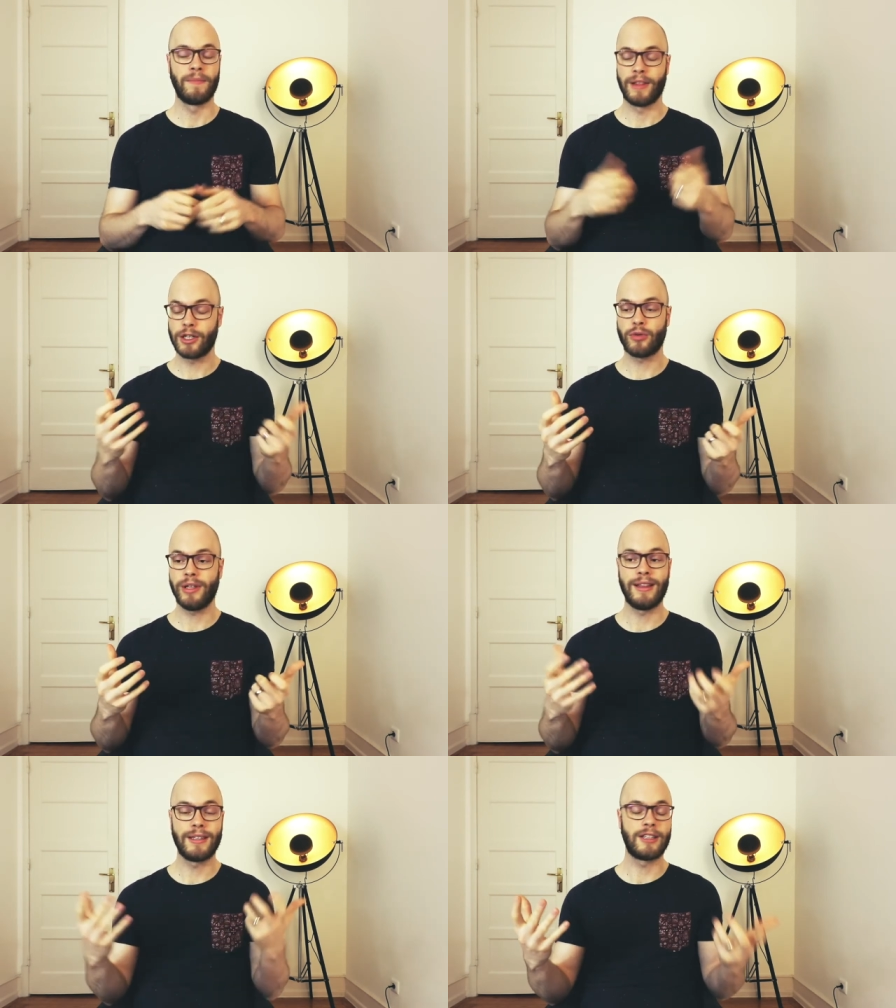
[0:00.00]

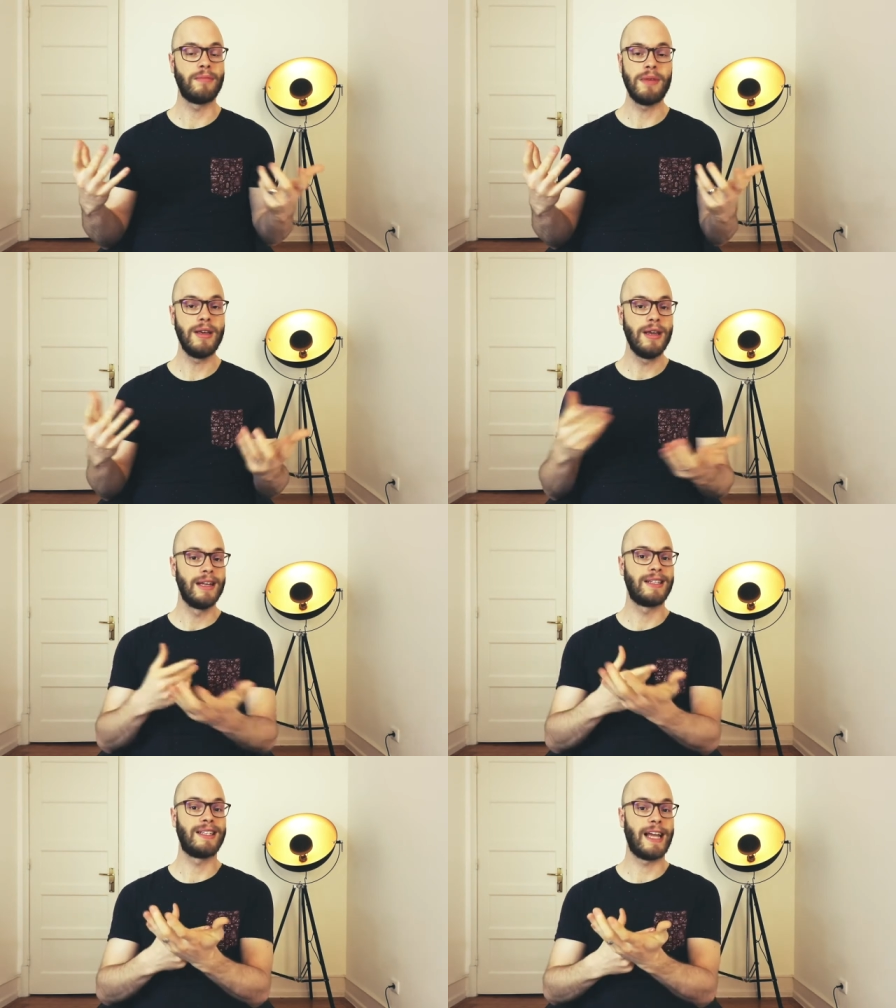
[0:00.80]
literally this is me
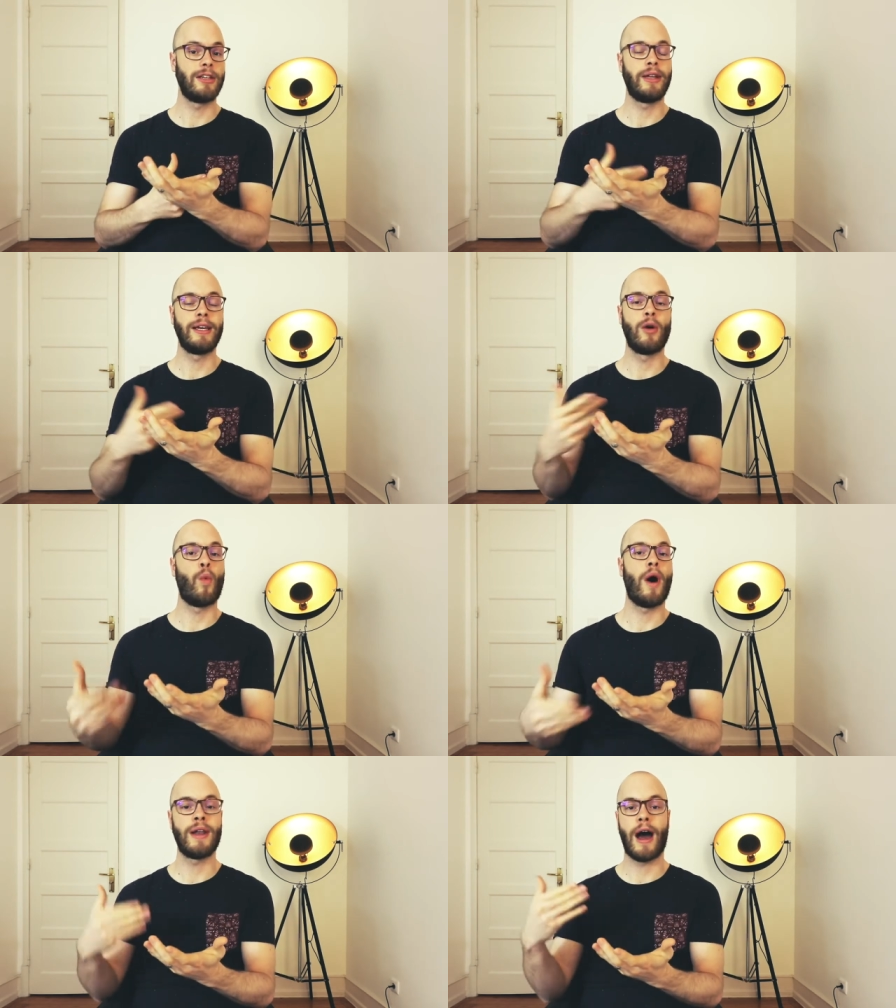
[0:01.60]
scheduling a
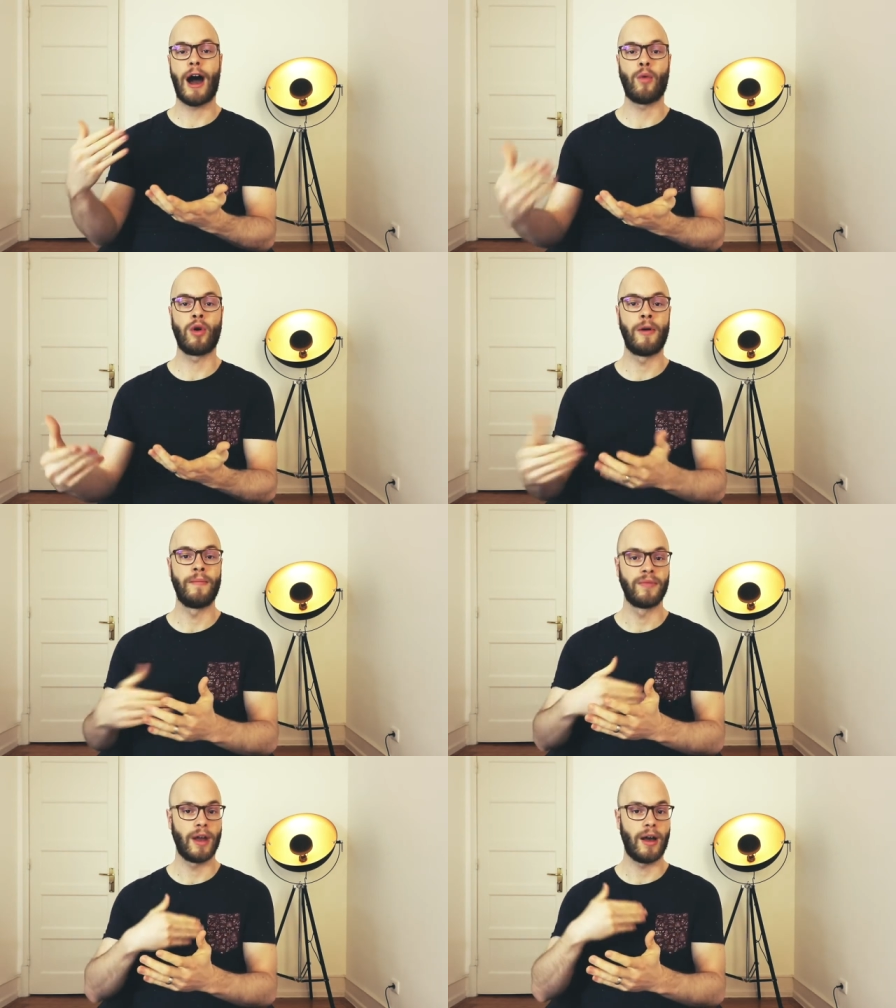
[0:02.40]
one
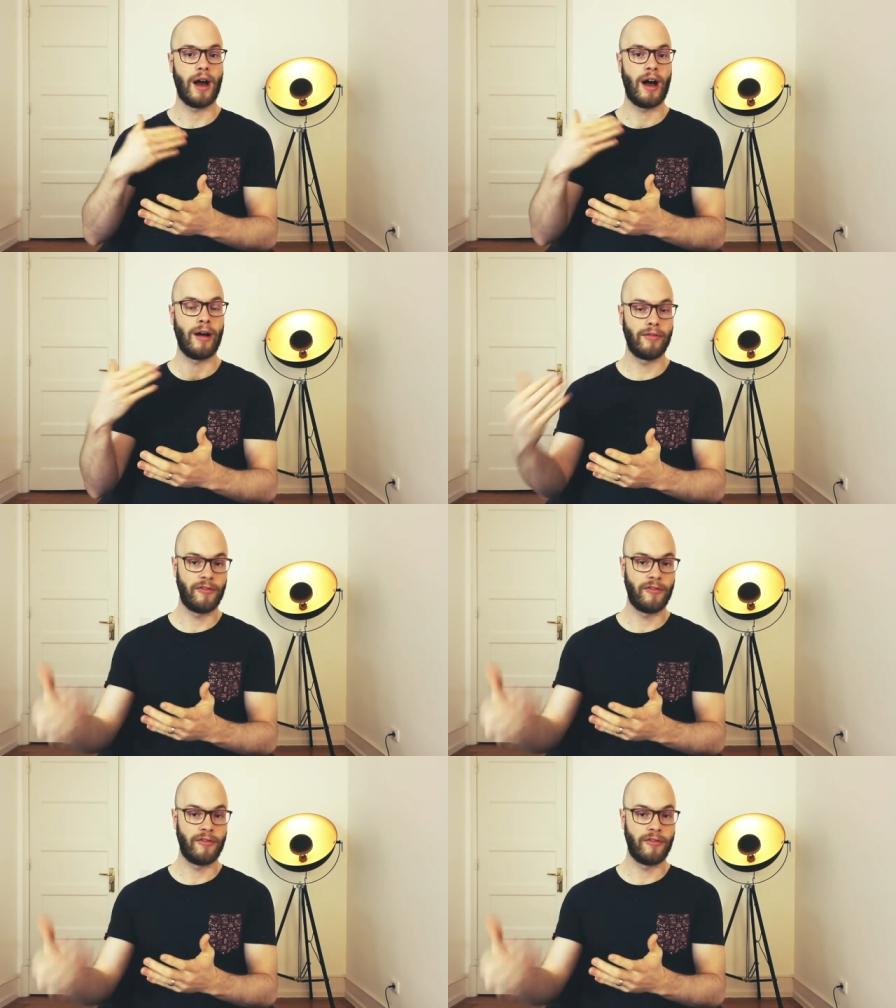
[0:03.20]
hour uh,